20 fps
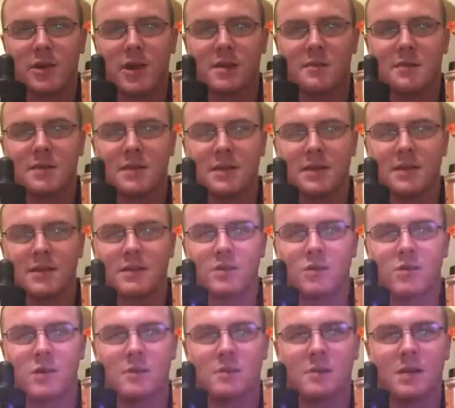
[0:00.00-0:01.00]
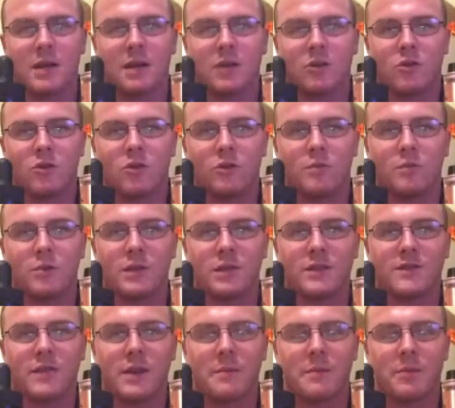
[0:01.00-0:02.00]
shops is their website,
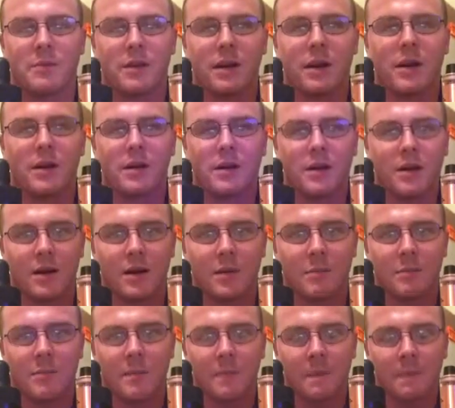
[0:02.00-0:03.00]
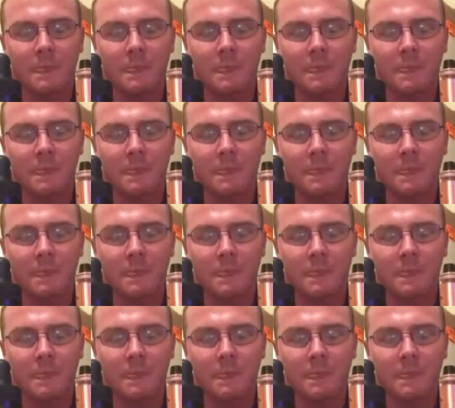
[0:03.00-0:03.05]
coolbreezevapor.com.